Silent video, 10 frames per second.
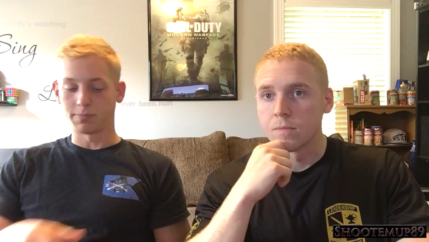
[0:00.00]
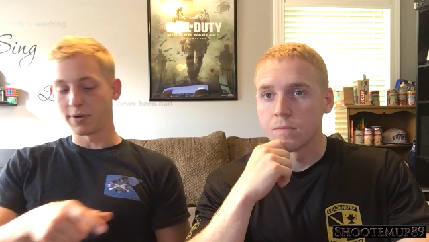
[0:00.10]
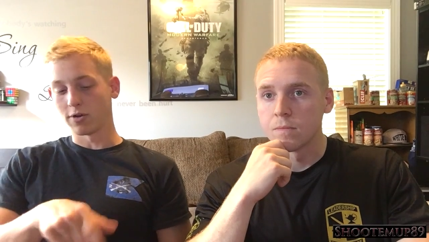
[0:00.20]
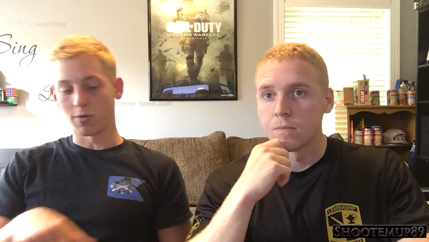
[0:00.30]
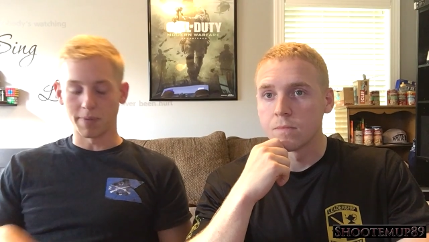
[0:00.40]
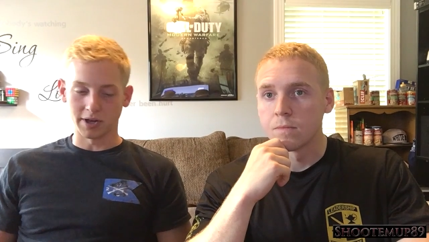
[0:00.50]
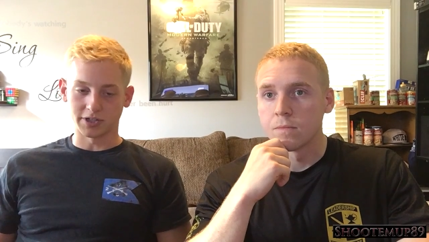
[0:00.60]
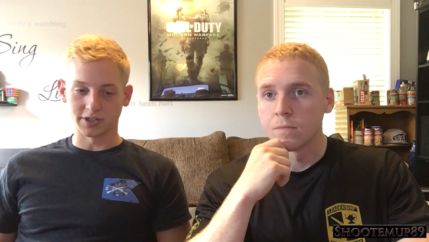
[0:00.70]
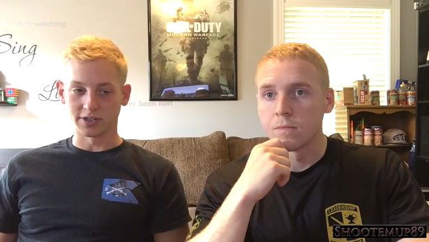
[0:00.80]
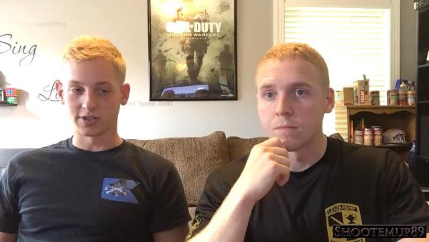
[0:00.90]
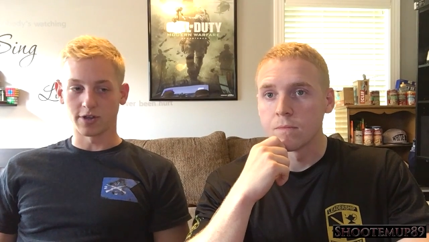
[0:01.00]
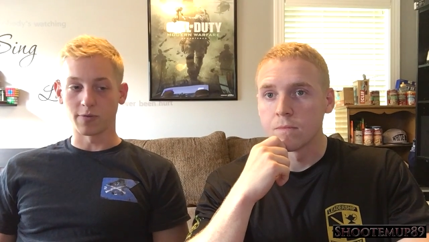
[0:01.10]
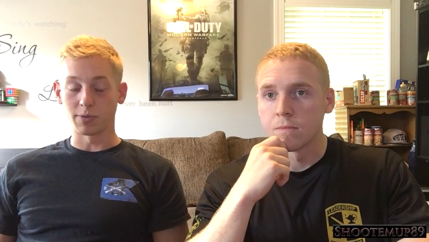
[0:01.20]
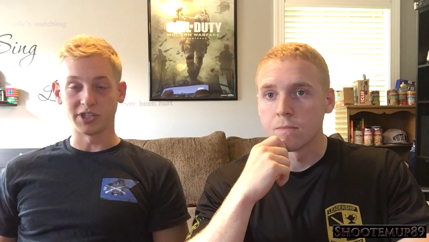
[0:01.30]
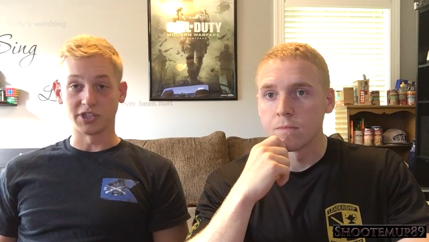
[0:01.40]
Speaker 1: these big old benches and stuff,
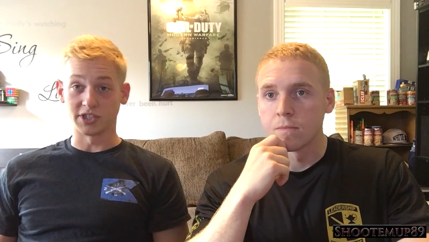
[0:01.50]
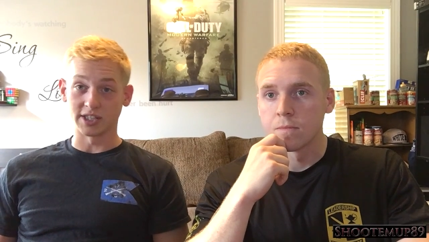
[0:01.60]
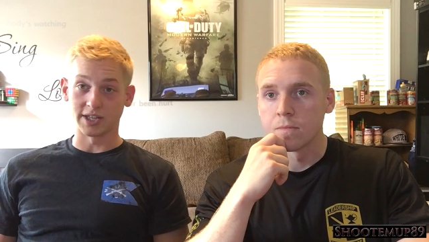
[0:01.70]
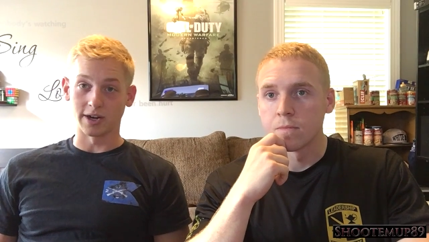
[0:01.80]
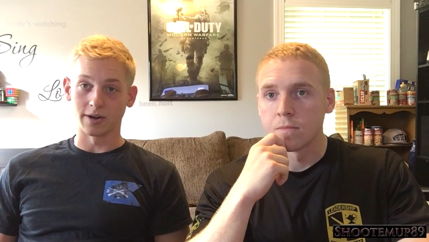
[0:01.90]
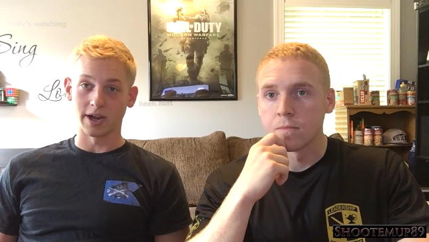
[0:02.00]
and we just sit there.